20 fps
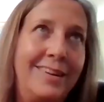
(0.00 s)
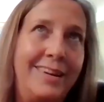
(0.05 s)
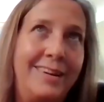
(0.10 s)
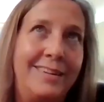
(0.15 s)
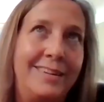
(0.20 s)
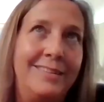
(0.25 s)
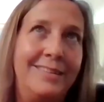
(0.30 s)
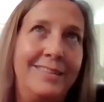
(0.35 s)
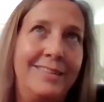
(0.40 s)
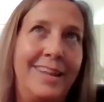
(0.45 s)

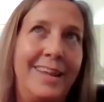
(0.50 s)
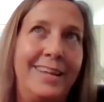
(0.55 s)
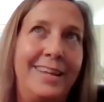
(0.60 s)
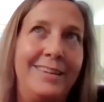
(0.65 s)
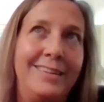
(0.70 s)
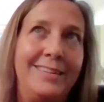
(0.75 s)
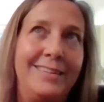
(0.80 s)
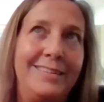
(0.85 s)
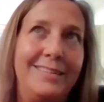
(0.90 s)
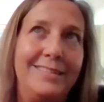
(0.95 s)
and like
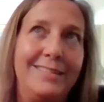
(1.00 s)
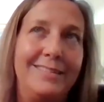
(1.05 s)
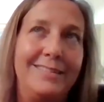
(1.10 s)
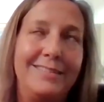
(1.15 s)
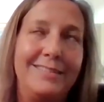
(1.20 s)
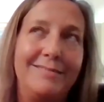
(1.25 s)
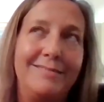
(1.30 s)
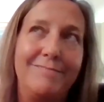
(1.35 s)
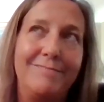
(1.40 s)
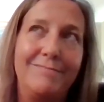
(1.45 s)

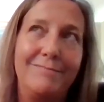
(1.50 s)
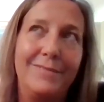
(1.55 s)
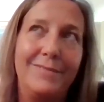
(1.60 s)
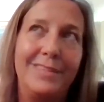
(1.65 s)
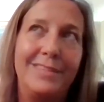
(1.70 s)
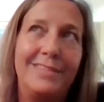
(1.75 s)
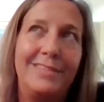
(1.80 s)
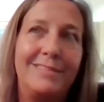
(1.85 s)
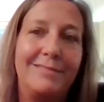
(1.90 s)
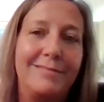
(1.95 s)

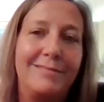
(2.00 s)
with